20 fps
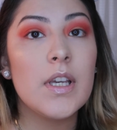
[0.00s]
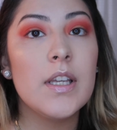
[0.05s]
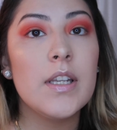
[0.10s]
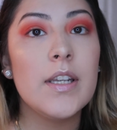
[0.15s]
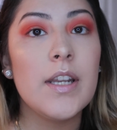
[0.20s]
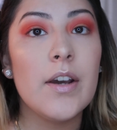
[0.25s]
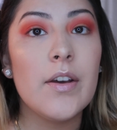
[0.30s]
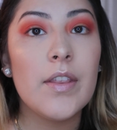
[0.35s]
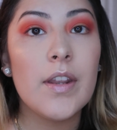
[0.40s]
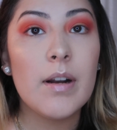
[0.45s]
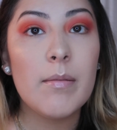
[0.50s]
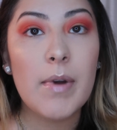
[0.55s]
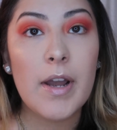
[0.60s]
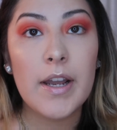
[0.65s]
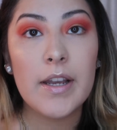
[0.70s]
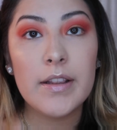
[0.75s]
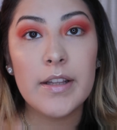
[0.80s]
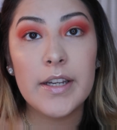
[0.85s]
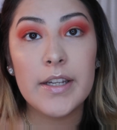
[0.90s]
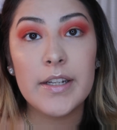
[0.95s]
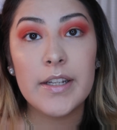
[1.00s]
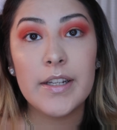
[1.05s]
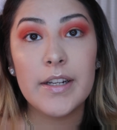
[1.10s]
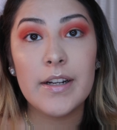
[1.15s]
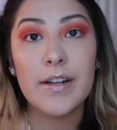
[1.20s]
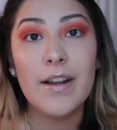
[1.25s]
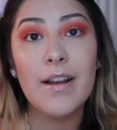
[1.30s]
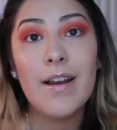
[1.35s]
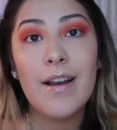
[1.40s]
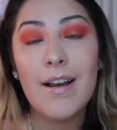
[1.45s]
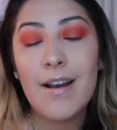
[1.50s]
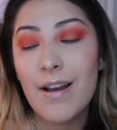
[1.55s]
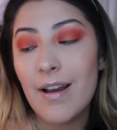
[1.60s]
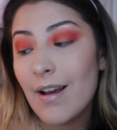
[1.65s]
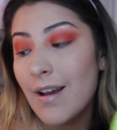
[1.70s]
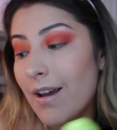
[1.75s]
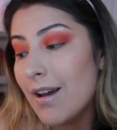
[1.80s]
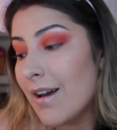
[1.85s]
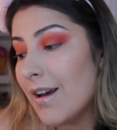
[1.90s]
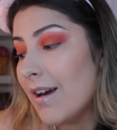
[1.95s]
And now that I'm highlighted,
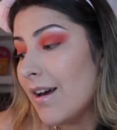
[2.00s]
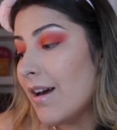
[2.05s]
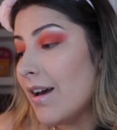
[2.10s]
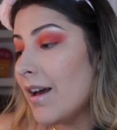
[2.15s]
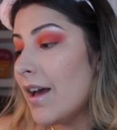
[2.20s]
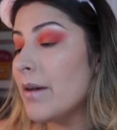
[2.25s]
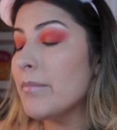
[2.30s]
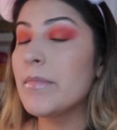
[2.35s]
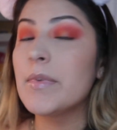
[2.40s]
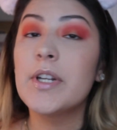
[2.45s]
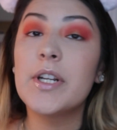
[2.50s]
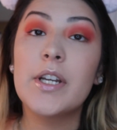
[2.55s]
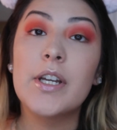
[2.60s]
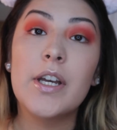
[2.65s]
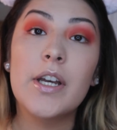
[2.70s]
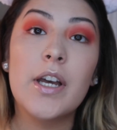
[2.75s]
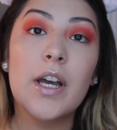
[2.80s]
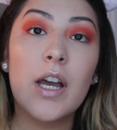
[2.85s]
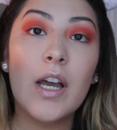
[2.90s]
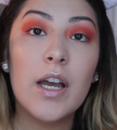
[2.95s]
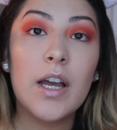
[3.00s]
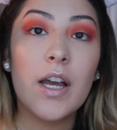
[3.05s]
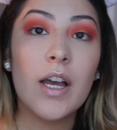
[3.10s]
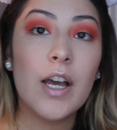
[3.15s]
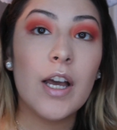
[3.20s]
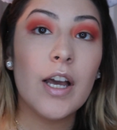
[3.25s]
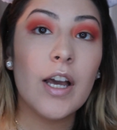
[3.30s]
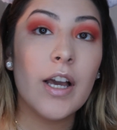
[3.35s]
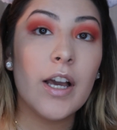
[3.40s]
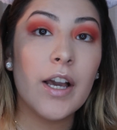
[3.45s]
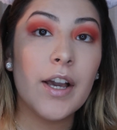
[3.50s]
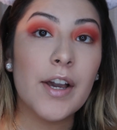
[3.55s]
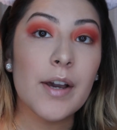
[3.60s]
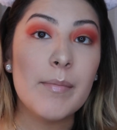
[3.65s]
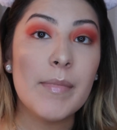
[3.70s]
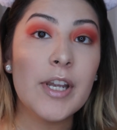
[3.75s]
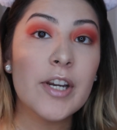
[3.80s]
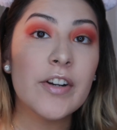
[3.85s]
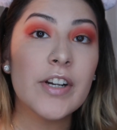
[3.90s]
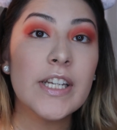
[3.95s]
I'm gonna
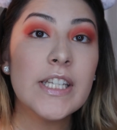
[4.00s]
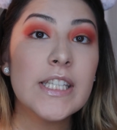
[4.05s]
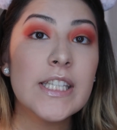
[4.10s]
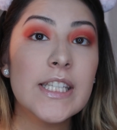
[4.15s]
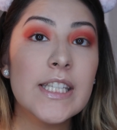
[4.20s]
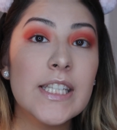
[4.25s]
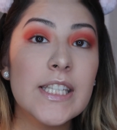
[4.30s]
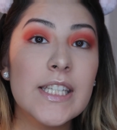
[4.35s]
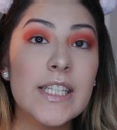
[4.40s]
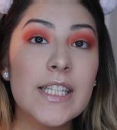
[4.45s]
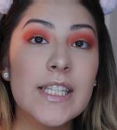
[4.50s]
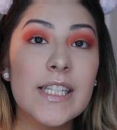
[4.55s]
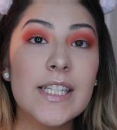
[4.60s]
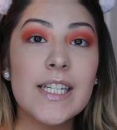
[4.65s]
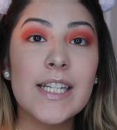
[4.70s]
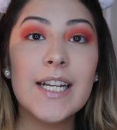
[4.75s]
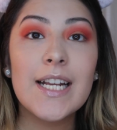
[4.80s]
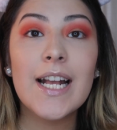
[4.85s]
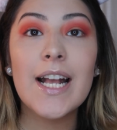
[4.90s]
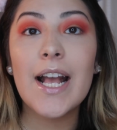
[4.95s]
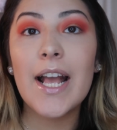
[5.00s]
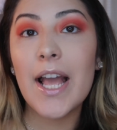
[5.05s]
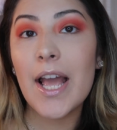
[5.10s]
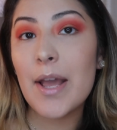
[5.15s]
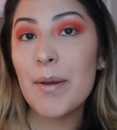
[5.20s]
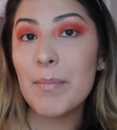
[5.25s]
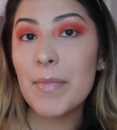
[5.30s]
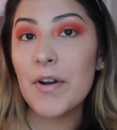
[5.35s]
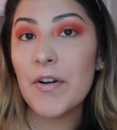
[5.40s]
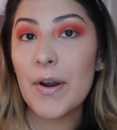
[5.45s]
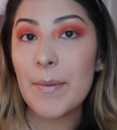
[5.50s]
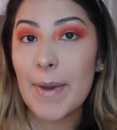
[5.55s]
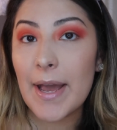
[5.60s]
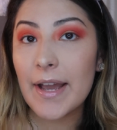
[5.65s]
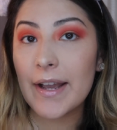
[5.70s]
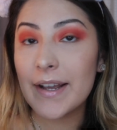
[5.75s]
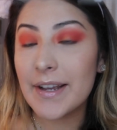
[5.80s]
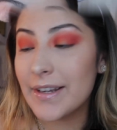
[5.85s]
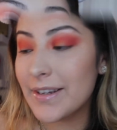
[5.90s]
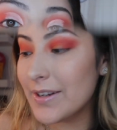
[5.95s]
cut my crease and be right
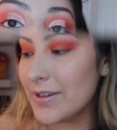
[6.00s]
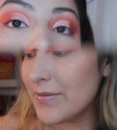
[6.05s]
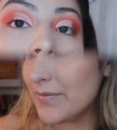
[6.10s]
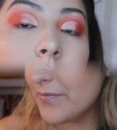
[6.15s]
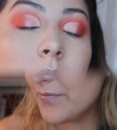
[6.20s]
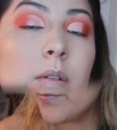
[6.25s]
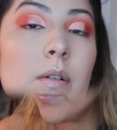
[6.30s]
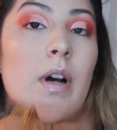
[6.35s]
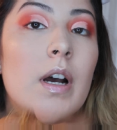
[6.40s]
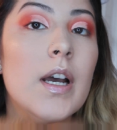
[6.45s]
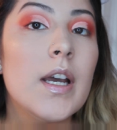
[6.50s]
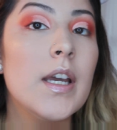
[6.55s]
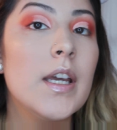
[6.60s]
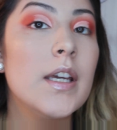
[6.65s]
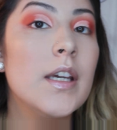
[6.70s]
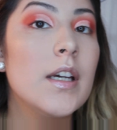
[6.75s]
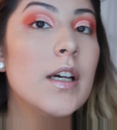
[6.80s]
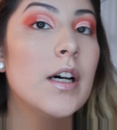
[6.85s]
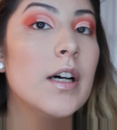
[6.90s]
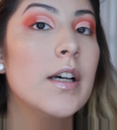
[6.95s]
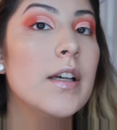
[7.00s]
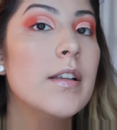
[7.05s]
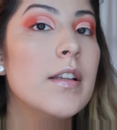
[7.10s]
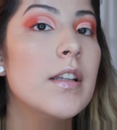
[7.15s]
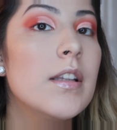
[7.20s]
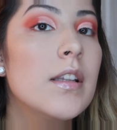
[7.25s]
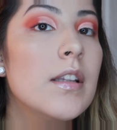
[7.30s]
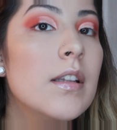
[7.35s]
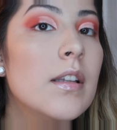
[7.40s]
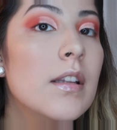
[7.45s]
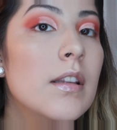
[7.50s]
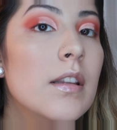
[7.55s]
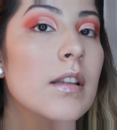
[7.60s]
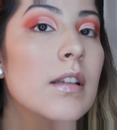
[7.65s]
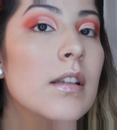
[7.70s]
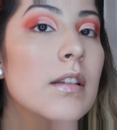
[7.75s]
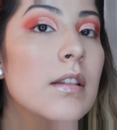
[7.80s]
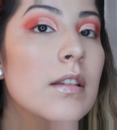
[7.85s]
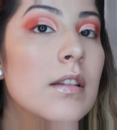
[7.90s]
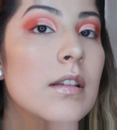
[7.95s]
back. So I cut
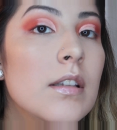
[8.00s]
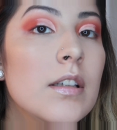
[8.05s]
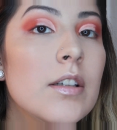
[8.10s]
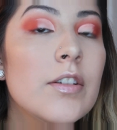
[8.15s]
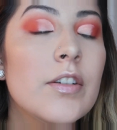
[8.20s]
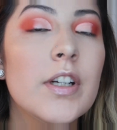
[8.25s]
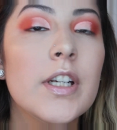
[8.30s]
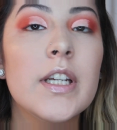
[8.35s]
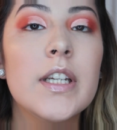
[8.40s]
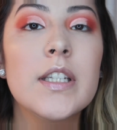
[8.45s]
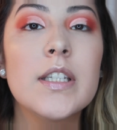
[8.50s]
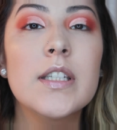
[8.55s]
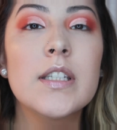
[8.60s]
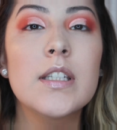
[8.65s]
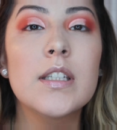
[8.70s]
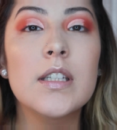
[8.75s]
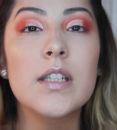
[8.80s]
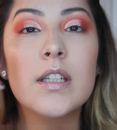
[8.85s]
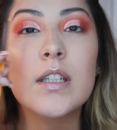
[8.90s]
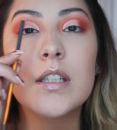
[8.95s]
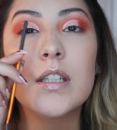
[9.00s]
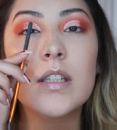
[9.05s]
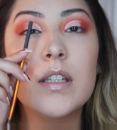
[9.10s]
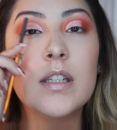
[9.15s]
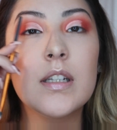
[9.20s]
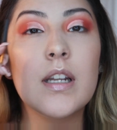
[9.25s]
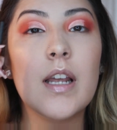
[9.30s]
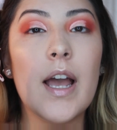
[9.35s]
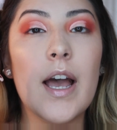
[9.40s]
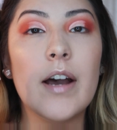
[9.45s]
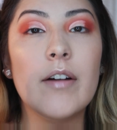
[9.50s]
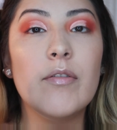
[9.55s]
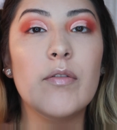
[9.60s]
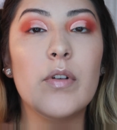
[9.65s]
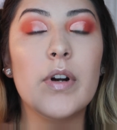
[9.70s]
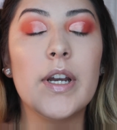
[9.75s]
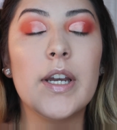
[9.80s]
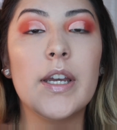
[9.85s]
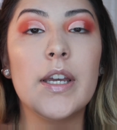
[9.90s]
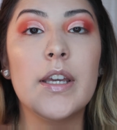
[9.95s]
the crease
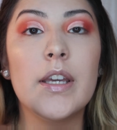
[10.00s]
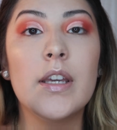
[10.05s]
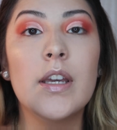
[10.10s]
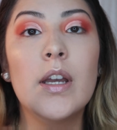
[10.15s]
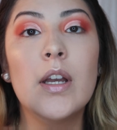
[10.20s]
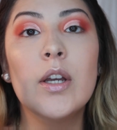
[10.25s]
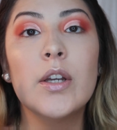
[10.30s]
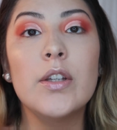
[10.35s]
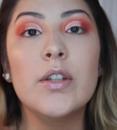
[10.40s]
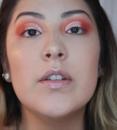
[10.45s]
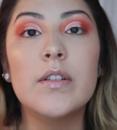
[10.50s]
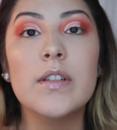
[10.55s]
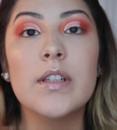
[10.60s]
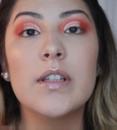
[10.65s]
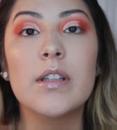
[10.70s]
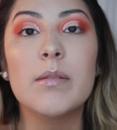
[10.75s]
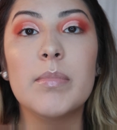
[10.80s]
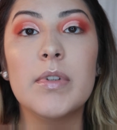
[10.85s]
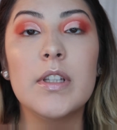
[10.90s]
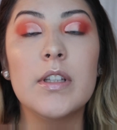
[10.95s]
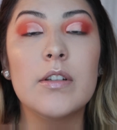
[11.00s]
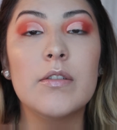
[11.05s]
halfway using the P.